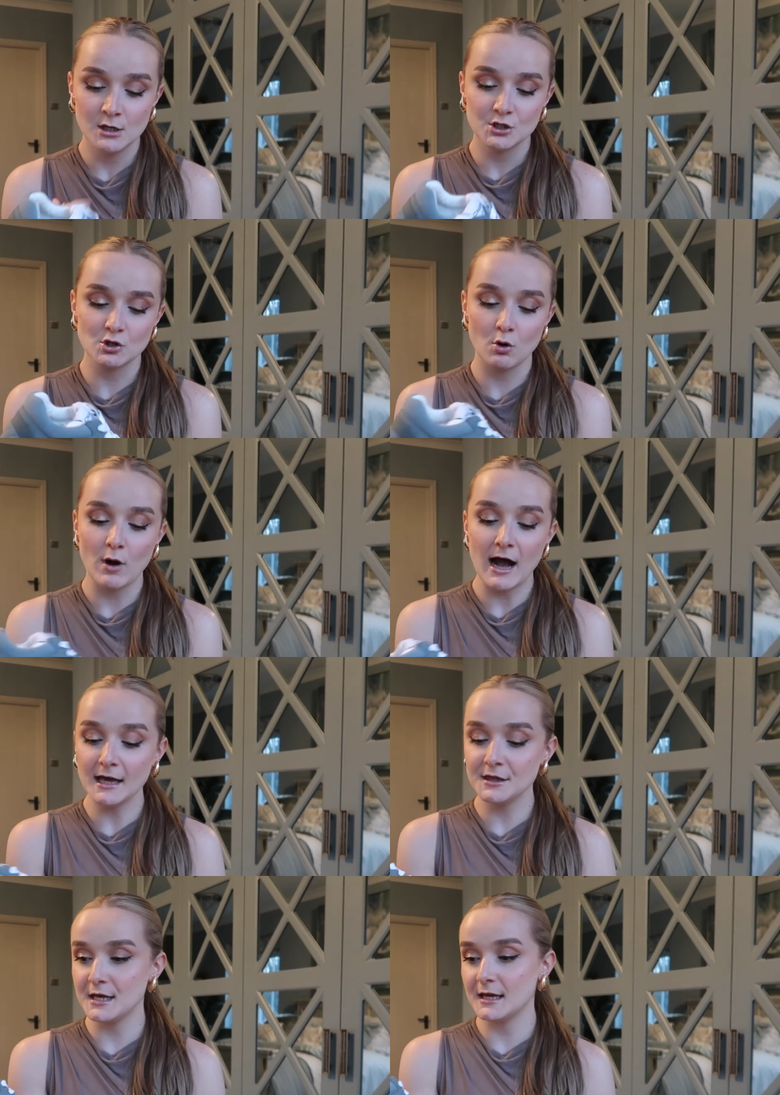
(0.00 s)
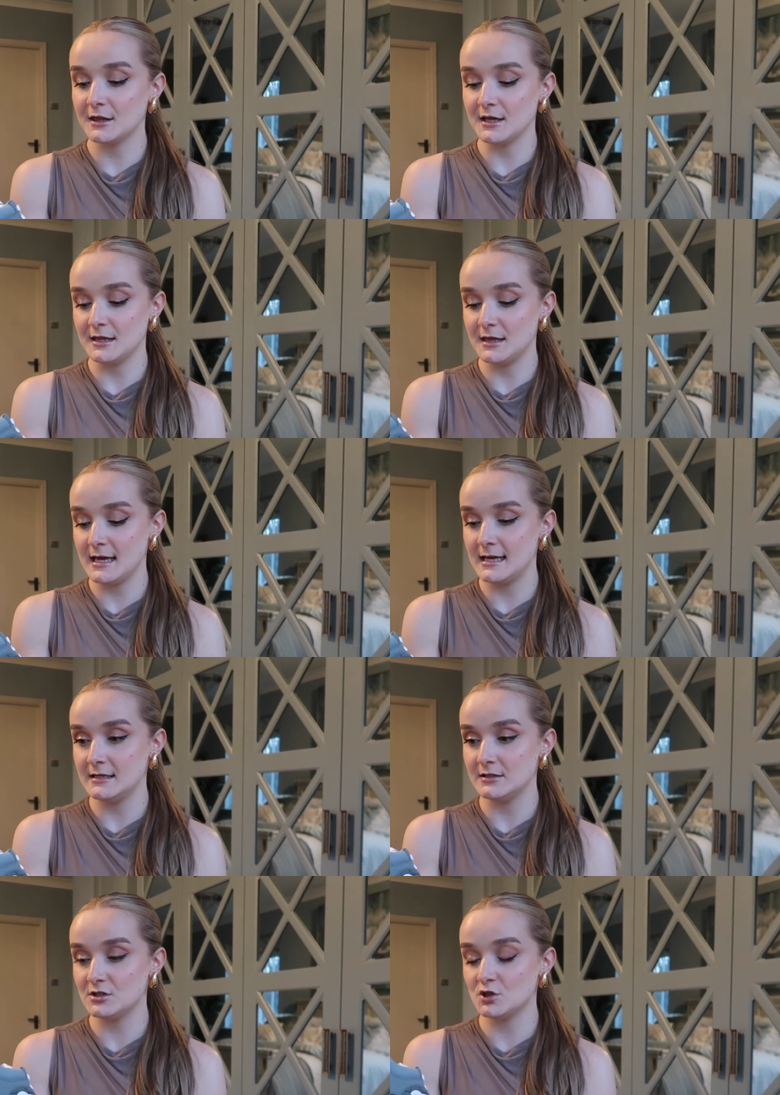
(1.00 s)
So I think that
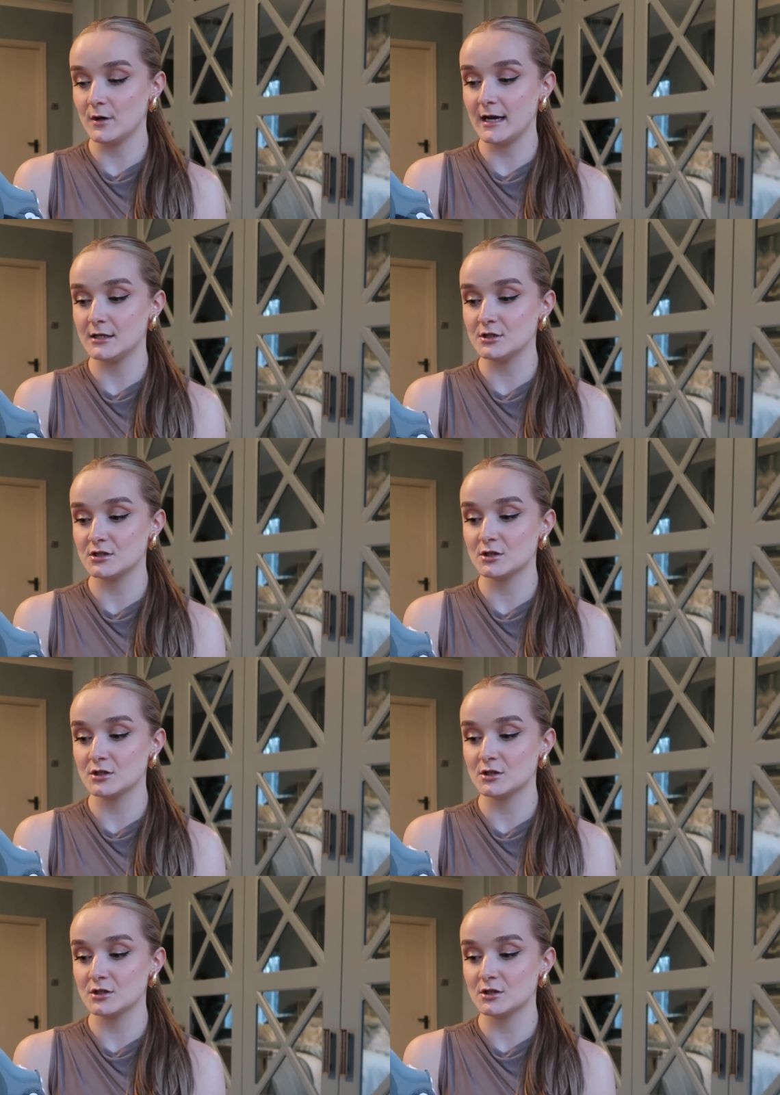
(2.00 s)
these trainers